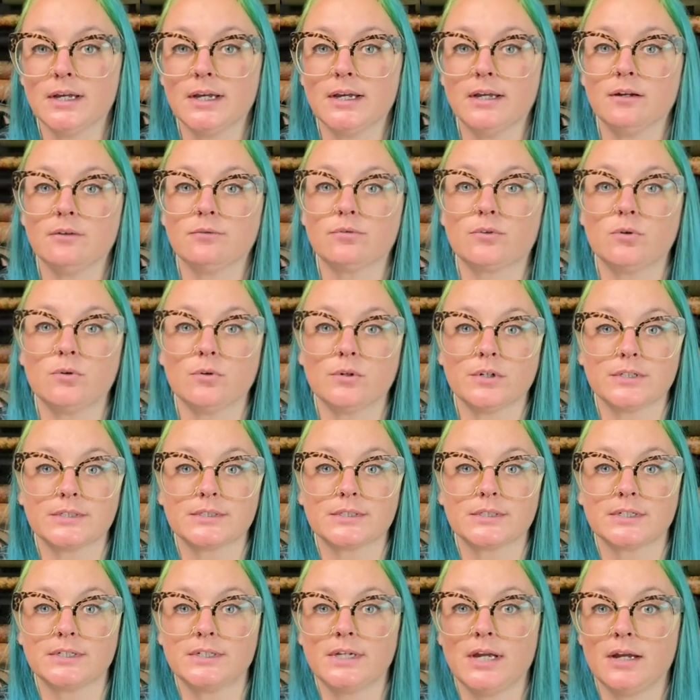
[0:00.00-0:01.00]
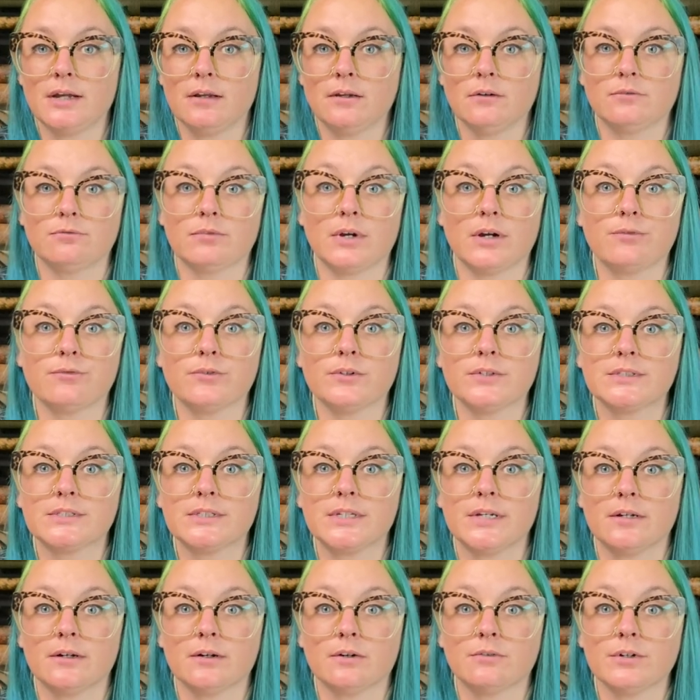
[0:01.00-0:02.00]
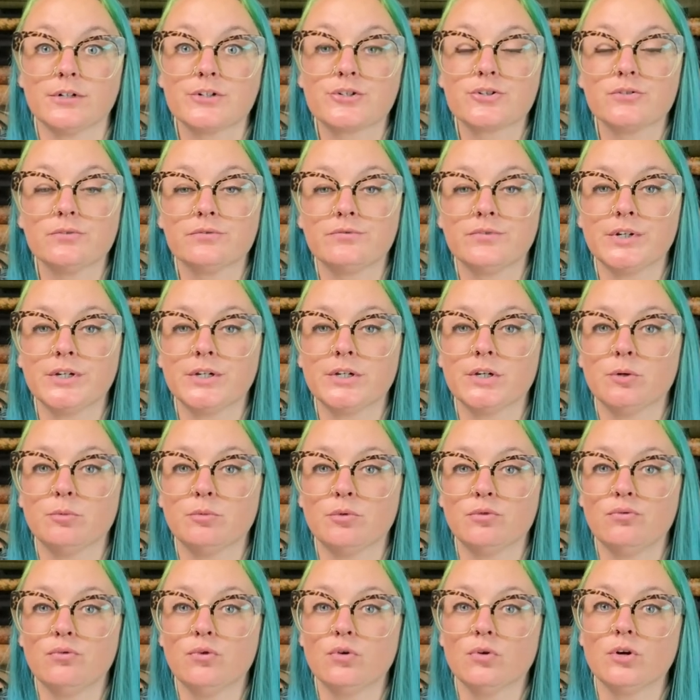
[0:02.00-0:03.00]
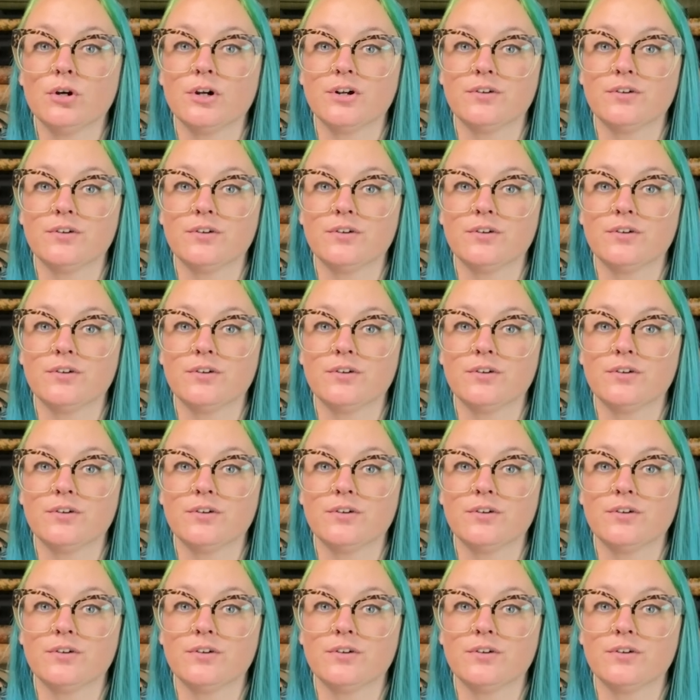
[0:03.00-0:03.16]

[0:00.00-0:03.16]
And of course, again, reference that original video before